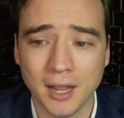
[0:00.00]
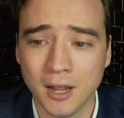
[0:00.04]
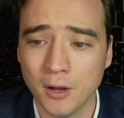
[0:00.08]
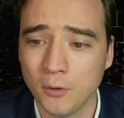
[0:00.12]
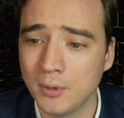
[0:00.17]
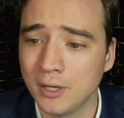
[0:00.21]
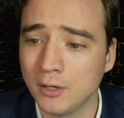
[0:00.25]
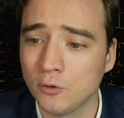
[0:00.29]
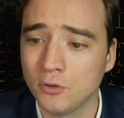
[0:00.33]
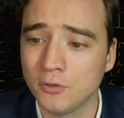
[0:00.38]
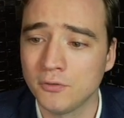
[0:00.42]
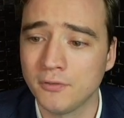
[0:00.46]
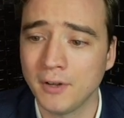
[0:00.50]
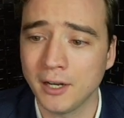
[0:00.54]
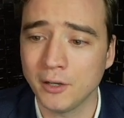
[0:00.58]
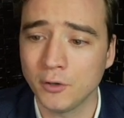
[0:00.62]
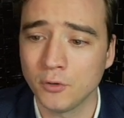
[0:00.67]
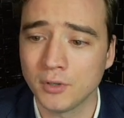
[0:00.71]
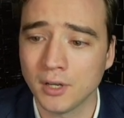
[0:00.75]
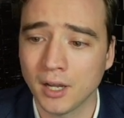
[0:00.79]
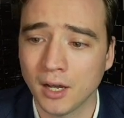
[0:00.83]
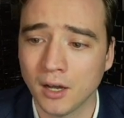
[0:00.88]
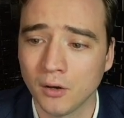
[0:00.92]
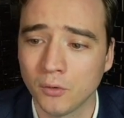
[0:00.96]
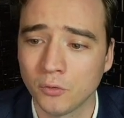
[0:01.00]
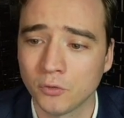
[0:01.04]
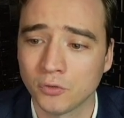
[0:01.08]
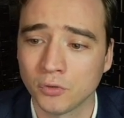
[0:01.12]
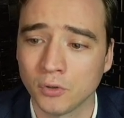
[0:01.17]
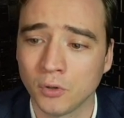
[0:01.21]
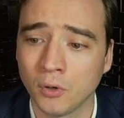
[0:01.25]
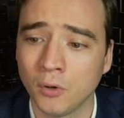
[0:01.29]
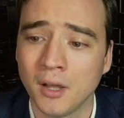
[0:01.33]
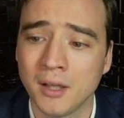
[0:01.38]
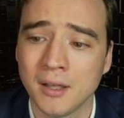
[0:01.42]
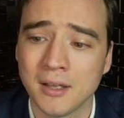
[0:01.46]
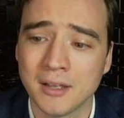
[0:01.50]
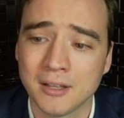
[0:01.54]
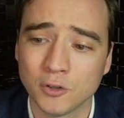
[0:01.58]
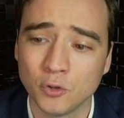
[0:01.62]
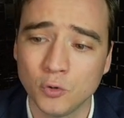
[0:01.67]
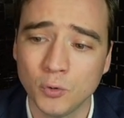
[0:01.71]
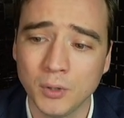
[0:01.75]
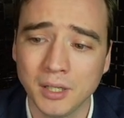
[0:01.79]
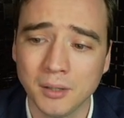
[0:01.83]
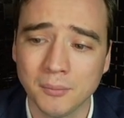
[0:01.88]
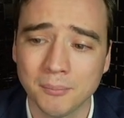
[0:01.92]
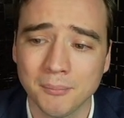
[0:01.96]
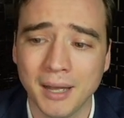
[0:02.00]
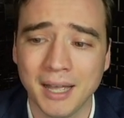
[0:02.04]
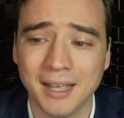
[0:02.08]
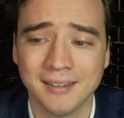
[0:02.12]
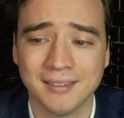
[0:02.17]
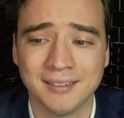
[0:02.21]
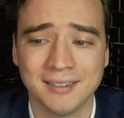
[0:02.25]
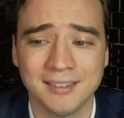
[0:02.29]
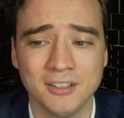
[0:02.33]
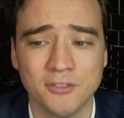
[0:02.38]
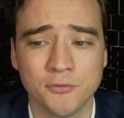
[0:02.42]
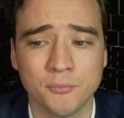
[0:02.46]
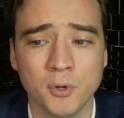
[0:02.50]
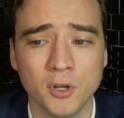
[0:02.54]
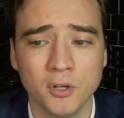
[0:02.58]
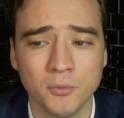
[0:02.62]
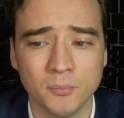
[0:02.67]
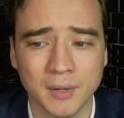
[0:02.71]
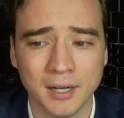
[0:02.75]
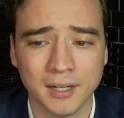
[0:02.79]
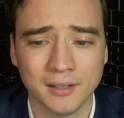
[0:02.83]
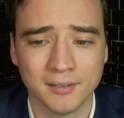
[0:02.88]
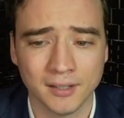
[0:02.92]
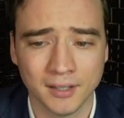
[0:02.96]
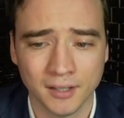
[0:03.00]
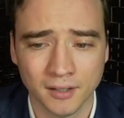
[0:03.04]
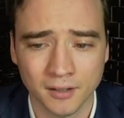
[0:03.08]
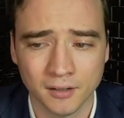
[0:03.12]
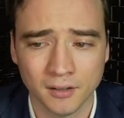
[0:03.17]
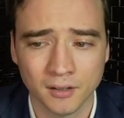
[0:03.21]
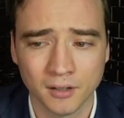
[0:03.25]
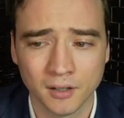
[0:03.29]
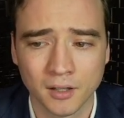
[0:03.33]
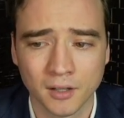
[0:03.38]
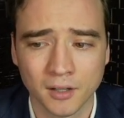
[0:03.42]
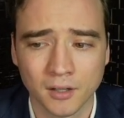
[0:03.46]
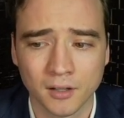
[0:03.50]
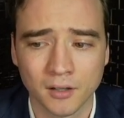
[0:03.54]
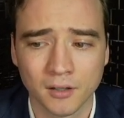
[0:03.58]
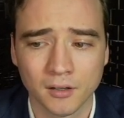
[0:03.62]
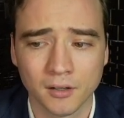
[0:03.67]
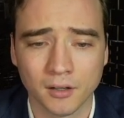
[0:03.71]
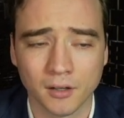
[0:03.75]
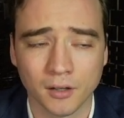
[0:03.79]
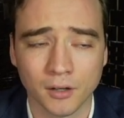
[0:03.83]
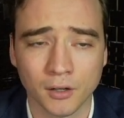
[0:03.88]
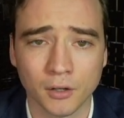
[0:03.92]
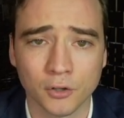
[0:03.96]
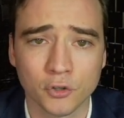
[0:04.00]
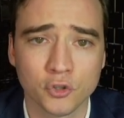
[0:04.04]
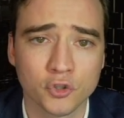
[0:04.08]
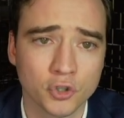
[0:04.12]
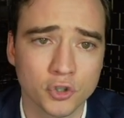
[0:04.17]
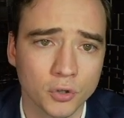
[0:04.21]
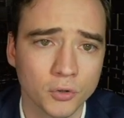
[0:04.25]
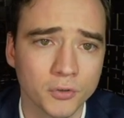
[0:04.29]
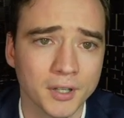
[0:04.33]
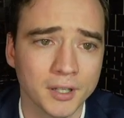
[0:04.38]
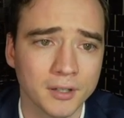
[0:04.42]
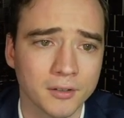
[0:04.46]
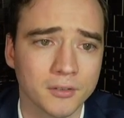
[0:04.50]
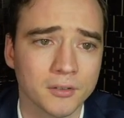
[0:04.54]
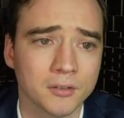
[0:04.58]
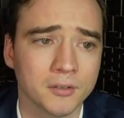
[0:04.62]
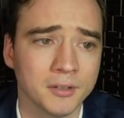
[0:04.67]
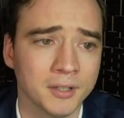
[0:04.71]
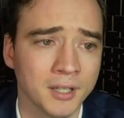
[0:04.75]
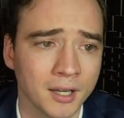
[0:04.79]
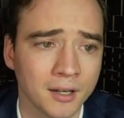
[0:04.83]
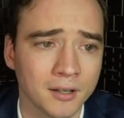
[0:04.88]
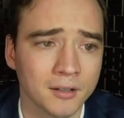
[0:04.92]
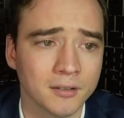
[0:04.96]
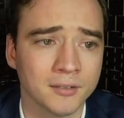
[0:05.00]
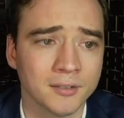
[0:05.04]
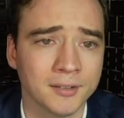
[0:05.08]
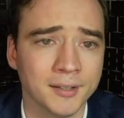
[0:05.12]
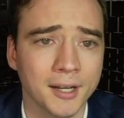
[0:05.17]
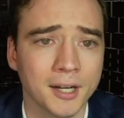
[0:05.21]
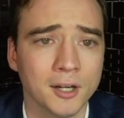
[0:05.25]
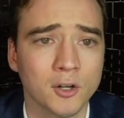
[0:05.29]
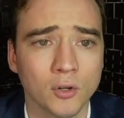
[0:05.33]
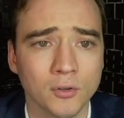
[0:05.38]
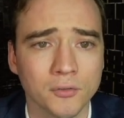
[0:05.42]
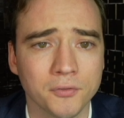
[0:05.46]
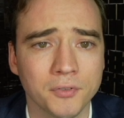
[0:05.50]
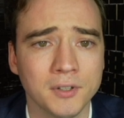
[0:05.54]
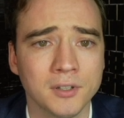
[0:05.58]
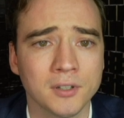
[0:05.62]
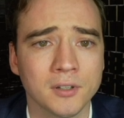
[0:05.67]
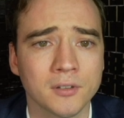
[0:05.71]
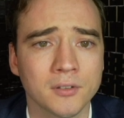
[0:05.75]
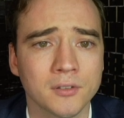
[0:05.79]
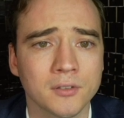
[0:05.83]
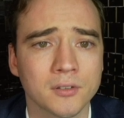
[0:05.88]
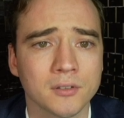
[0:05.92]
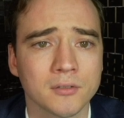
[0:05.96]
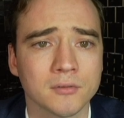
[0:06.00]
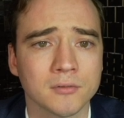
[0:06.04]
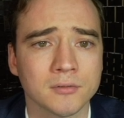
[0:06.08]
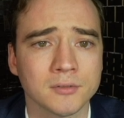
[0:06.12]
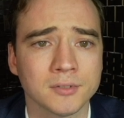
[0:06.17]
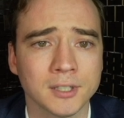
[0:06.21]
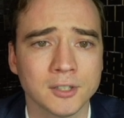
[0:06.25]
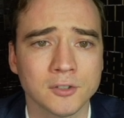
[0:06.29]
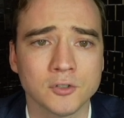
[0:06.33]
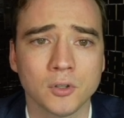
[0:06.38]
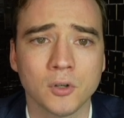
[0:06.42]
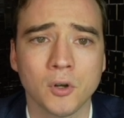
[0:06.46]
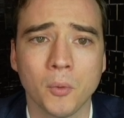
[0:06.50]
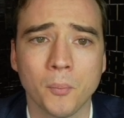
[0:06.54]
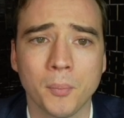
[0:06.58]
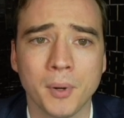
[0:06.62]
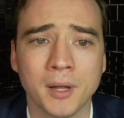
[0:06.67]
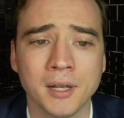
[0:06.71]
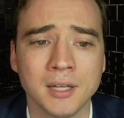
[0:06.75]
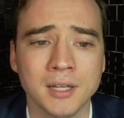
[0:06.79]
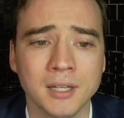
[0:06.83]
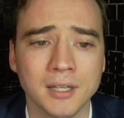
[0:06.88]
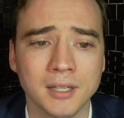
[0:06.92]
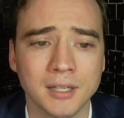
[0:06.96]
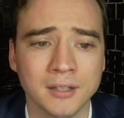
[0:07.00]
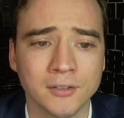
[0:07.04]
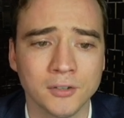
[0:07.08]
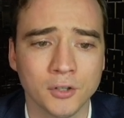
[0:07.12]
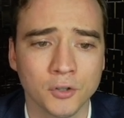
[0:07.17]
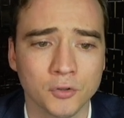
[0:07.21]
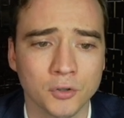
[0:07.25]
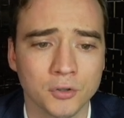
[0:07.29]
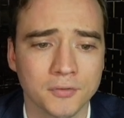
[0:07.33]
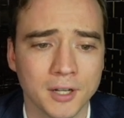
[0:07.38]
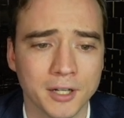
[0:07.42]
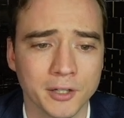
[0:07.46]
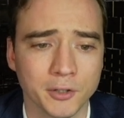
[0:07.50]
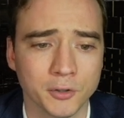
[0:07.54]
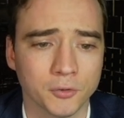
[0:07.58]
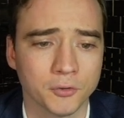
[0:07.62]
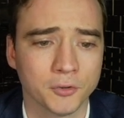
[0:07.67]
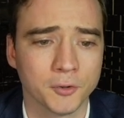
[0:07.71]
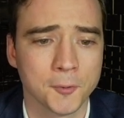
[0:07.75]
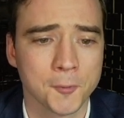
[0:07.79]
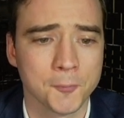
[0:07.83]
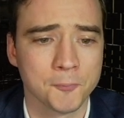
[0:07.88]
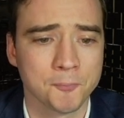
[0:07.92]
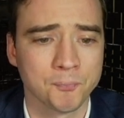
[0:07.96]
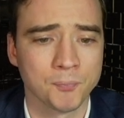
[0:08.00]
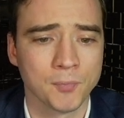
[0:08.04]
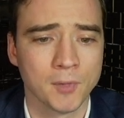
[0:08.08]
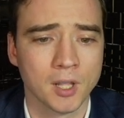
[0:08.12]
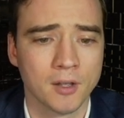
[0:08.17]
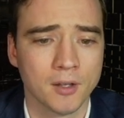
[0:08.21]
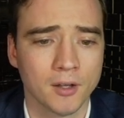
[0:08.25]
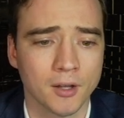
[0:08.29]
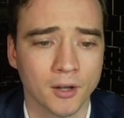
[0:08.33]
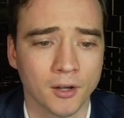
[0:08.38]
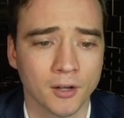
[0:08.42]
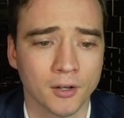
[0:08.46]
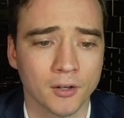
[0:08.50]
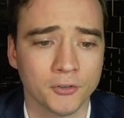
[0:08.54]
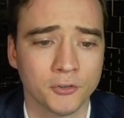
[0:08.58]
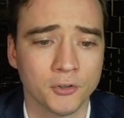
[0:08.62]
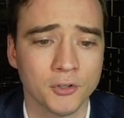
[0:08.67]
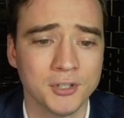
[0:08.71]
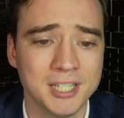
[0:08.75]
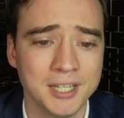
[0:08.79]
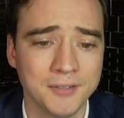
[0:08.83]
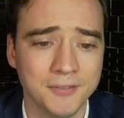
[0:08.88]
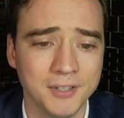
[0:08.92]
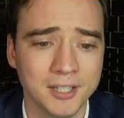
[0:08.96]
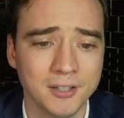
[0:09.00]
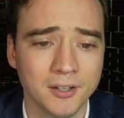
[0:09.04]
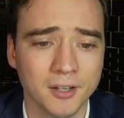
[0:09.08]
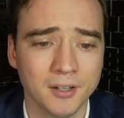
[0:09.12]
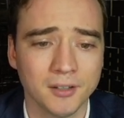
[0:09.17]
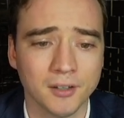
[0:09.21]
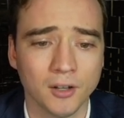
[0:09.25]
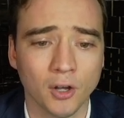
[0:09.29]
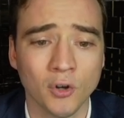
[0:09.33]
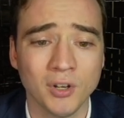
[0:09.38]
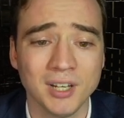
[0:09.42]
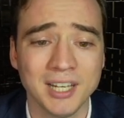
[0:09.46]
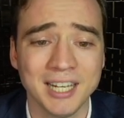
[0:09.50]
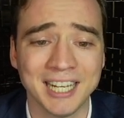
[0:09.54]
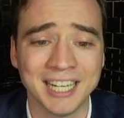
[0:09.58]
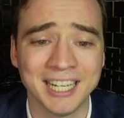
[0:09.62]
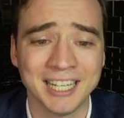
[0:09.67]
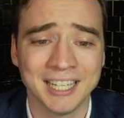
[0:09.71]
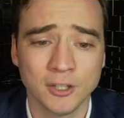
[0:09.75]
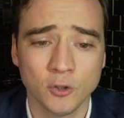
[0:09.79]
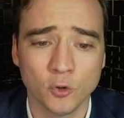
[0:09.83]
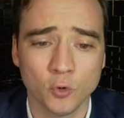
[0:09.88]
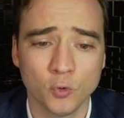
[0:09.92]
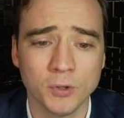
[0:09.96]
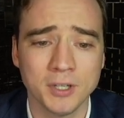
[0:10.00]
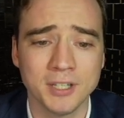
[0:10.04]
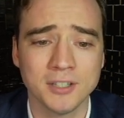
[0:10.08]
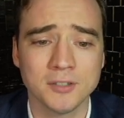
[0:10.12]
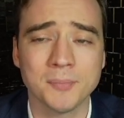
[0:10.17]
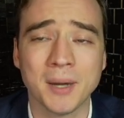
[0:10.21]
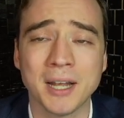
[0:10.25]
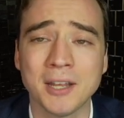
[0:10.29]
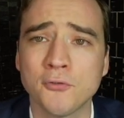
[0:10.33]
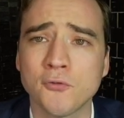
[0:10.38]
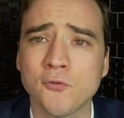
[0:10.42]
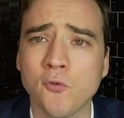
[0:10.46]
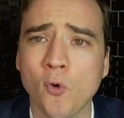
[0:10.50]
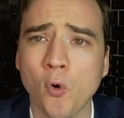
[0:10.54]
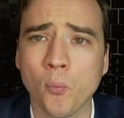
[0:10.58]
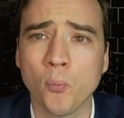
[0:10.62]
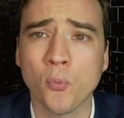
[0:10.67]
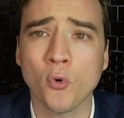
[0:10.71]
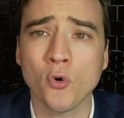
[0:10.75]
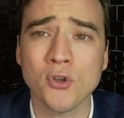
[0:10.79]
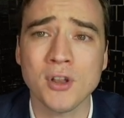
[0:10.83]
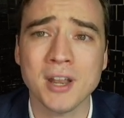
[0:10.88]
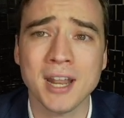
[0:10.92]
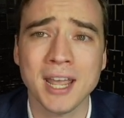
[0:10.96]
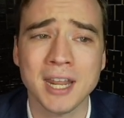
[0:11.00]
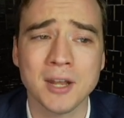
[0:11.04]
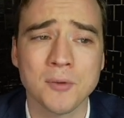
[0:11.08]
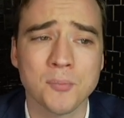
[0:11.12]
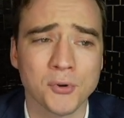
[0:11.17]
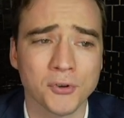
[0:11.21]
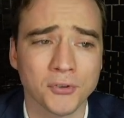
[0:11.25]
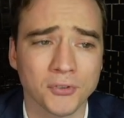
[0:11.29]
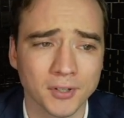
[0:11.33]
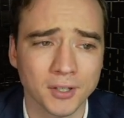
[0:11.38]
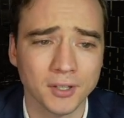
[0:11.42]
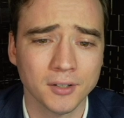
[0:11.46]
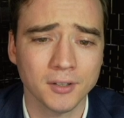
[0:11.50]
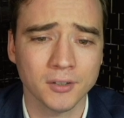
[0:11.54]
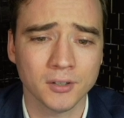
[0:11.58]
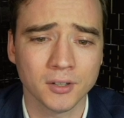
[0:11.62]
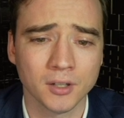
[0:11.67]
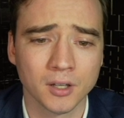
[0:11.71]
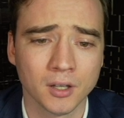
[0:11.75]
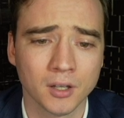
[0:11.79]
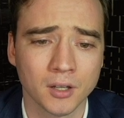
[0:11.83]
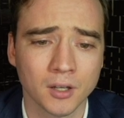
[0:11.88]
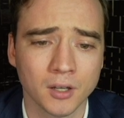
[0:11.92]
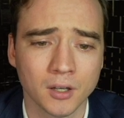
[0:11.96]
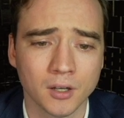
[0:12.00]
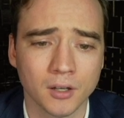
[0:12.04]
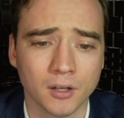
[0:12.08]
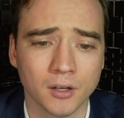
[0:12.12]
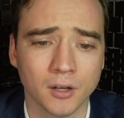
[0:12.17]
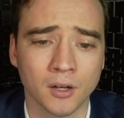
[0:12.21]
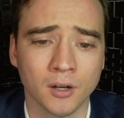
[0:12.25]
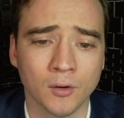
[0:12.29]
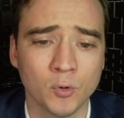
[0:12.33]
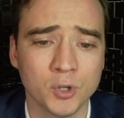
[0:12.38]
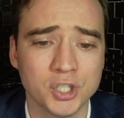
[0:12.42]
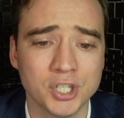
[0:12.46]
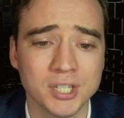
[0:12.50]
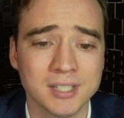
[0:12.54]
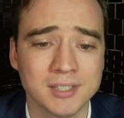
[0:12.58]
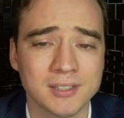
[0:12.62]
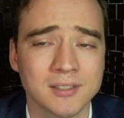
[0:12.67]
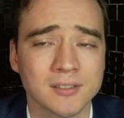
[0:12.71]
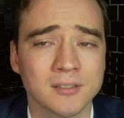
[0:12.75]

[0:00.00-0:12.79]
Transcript: good value now, so doing massive buybacks here shows that, yeah, they are confident that the company is undervalued. The dividend only increased by 4.9%, which is